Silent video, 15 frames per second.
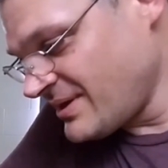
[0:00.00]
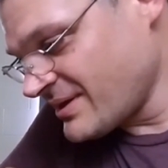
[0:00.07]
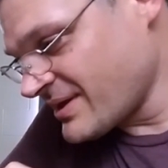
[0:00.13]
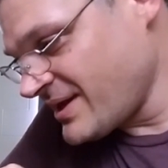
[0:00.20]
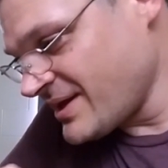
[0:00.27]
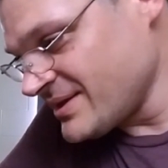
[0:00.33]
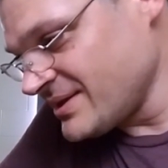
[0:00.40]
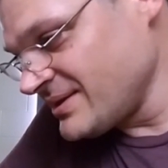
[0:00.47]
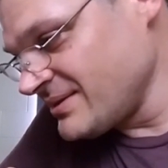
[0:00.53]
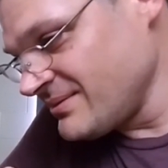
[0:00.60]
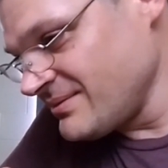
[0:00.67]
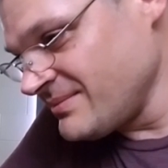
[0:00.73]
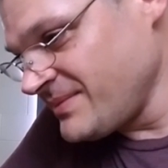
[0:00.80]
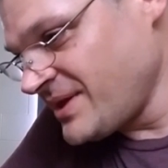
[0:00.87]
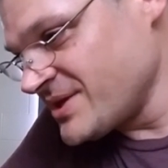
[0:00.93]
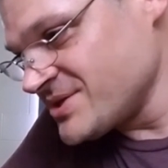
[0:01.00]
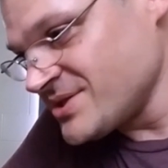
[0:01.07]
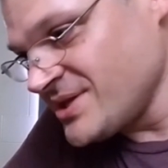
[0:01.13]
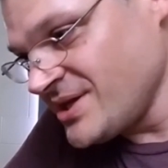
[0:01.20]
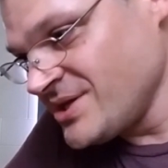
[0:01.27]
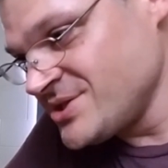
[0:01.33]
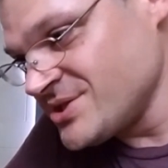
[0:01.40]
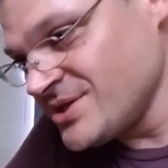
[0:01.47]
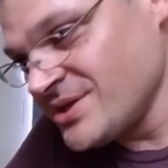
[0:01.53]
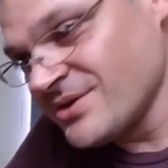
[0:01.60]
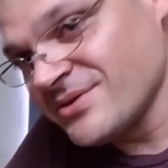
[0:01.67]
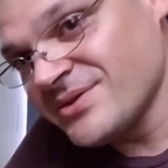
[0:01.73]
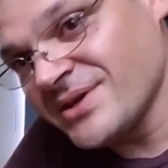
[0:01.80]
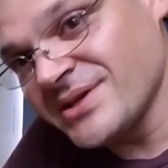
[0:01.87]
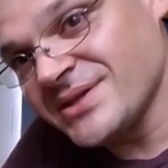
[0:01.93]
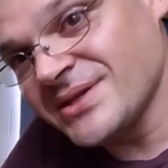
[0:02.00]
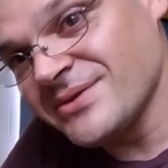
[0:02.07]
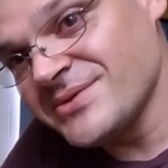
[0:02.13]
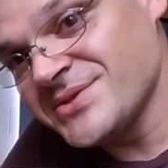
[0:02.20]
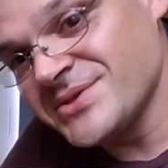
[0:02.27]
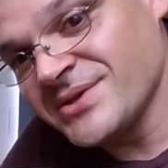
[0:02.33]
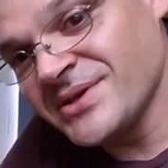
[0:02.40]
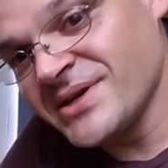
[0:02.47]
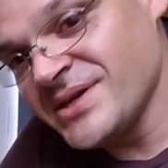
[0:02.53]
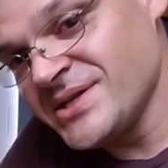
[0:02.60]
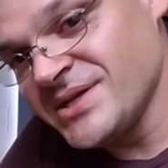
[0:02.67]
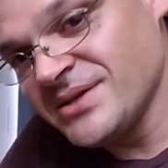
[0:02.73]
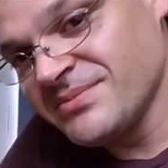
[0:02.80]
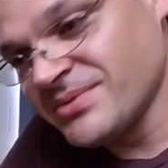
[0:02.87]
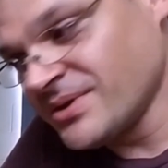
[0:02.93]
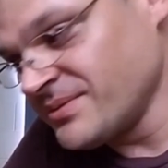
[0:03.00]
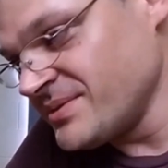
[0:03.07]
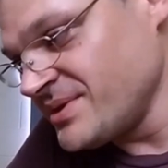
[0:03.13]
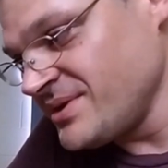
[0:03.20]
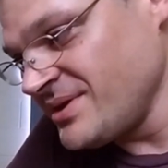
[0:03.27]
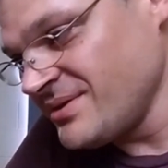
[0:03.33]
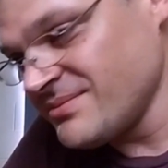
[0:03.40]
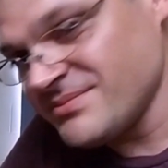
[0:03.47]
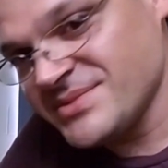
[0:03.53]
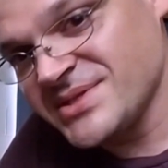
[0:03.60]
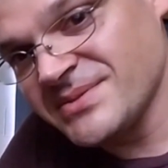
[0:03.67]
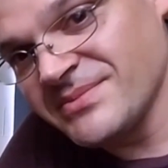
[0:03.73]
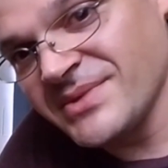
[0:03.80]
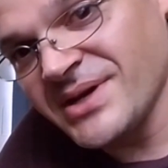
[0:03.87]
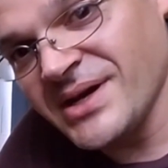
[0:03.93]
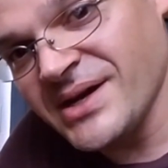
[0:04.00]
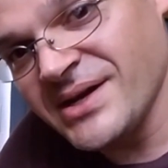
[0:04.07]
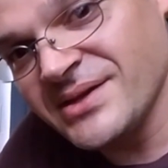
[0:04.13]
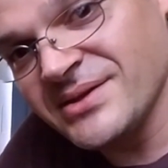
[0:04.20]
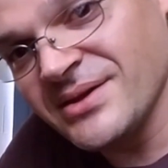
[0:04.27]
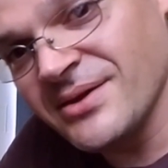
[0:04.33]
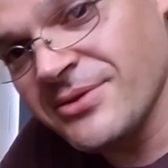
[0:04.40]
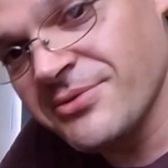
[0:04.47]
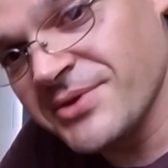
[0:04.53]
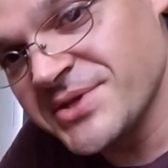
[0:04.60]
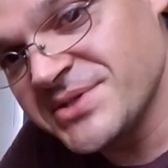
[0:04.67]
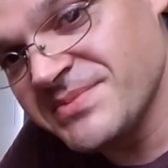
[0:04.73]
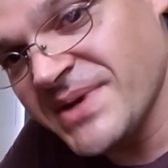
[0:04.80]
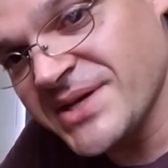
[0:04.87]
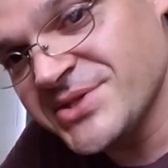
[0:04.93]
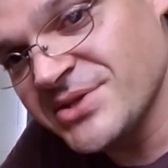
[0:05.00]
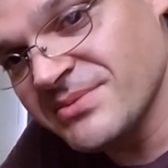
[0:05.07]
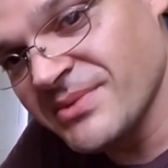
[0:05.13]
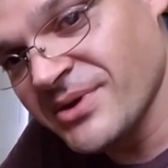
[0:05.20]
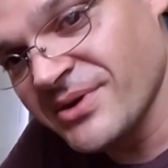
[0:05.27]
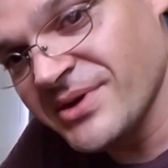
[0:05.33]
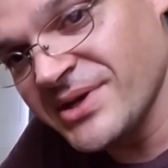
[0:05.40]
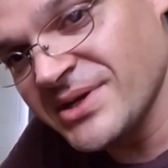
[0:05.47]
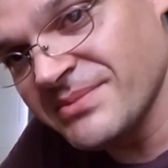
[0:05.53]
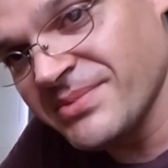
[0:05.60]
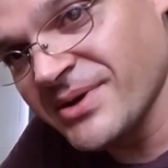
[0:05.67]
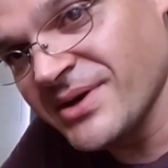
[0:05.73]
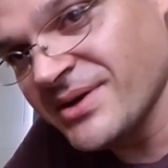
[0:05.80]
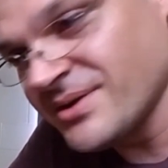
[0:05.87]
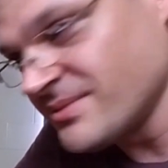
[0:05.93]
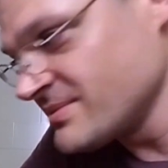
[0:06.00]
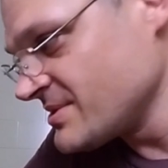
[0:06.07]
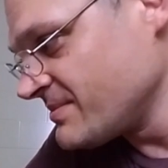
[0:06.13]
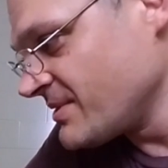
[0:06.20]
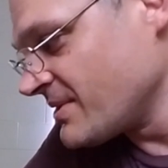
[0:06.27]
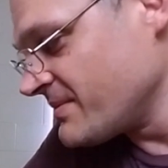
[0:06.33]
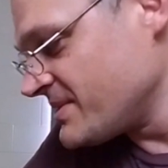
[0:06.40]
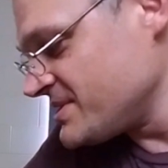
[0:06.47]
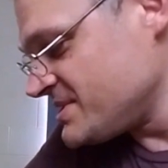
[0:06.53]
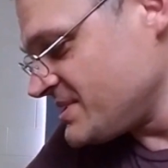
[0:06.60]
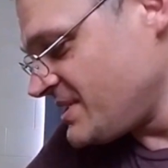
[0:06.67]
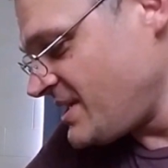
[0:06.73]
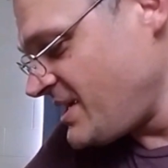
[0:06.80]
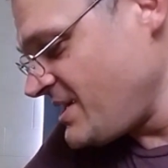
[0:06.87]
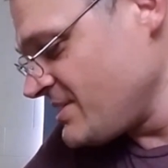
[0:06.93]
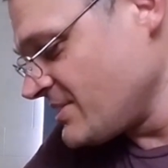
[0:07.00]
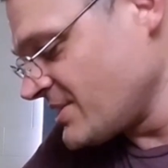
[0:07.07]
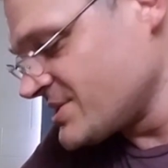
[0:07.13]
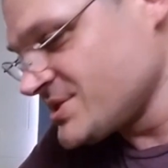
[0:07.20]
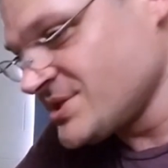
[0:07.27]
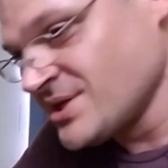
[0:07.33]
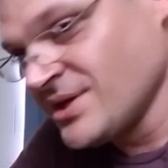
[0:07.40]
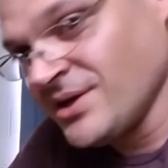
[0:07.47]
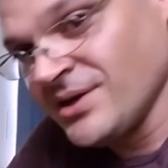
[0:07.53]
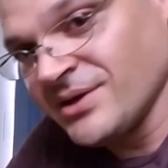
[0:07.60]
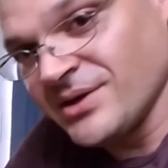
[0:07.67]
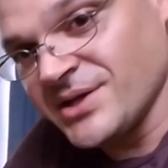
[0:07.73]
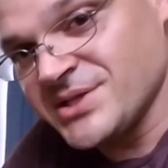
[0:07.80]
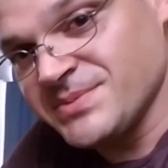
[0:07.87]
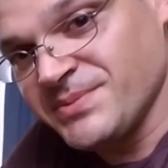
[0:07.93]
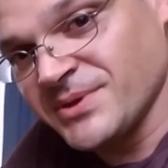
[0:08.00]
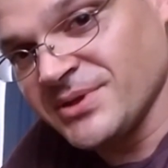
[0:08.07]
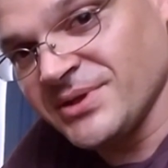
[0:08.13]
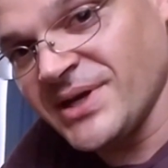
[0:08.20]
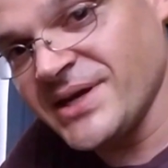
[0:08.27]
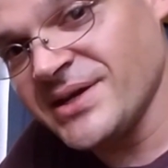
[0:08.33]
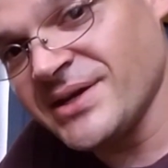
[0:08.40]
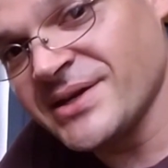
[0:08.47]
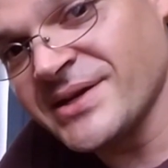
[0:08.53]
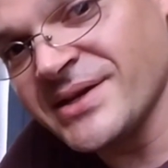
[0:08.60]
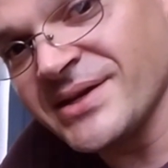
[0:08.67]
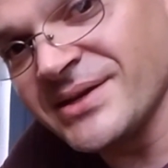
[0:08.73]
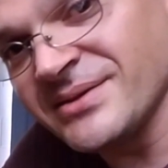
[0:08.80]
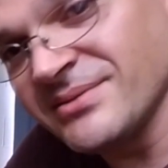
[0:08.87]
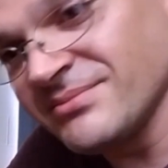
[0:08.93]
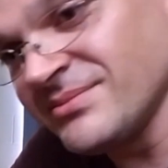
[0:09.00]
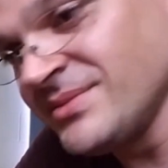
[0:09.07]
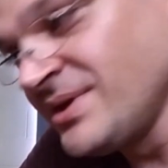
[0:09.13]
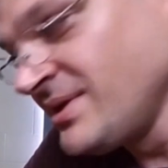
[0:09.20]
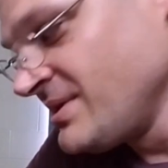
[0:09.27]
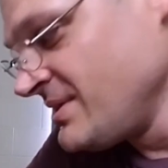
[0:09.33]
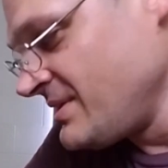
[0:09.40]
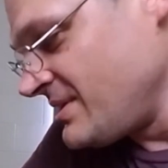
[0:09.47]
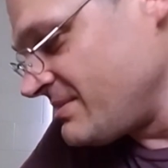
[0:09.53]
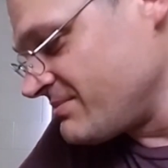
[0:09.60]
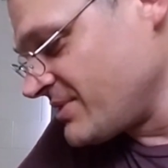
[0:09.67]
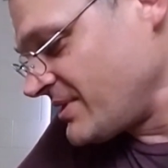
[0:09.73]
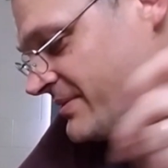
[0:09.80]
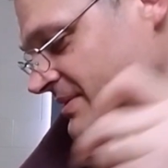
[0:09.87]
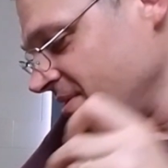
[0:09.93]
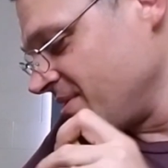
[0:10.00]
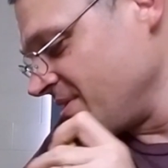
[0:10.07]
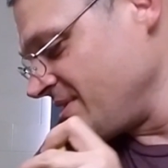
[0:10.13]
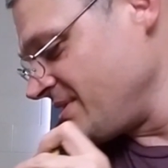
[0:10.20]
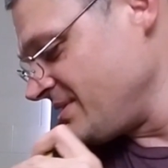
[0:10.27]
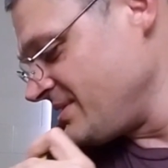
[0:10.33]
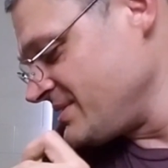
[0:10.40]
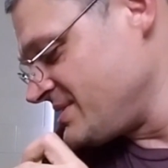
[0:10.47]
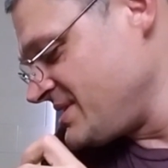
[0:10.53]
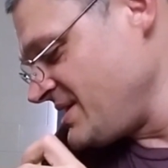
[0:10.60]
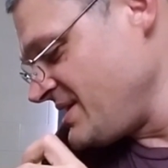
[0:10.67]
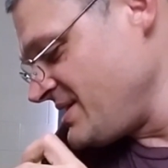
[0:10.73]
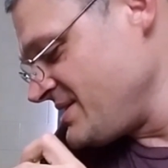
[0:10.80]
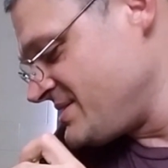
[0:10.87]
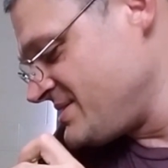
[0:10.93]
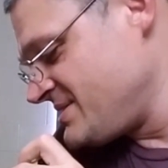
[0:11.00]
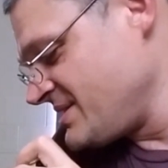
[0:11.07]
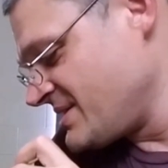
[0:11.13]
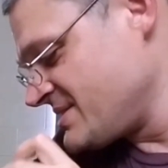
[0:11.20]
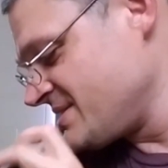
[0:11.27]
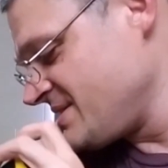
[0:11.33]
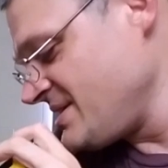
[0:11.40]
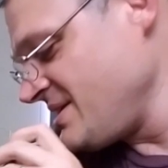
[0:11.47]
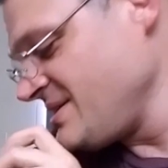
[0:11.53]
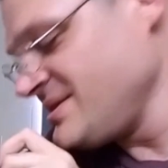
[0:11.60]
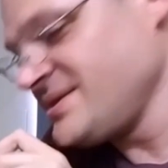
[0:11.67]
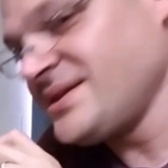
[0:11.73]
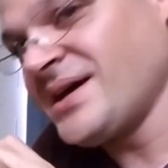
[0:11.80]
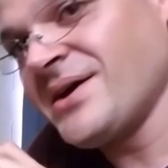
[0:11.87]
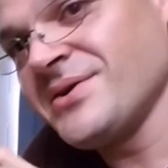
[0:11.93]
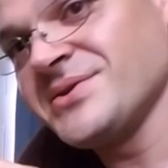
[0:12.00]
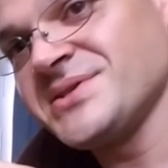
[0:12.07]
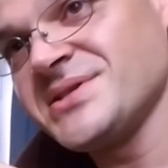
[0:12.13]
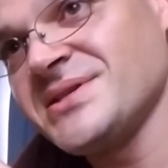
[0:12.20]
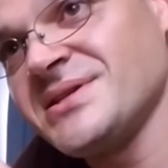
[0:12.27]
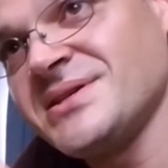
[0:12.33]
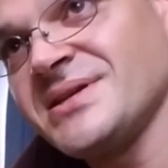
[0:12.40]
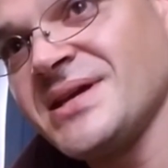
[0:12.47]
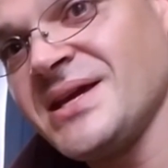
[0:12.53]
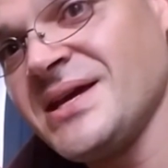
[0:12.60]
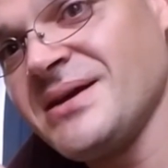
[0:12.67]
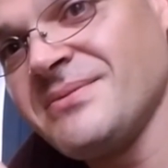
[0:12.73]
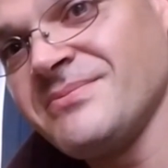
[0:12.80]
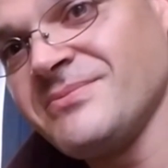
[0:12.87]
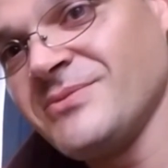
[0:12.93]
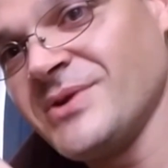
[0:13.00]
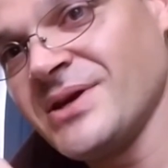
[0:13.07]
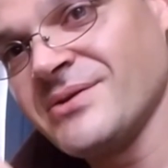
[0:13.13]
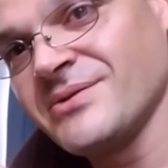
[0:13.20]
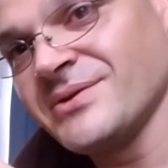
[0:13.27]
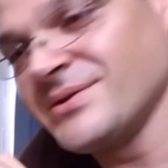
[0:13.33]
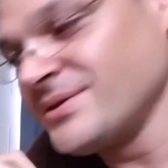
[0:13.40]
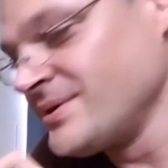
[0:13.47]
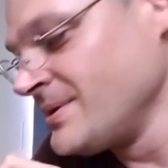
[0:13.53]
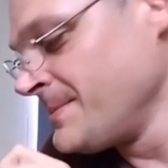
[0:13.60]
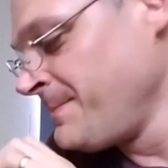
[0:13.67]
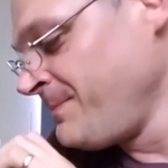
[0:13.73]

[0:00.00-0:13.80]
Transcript: I can't imagine an engineer thought that was a good idea. Probably some guy in the Thrustmaster marketing department said, "Hey, let's put a light on it," and probably the T16000M, whatever,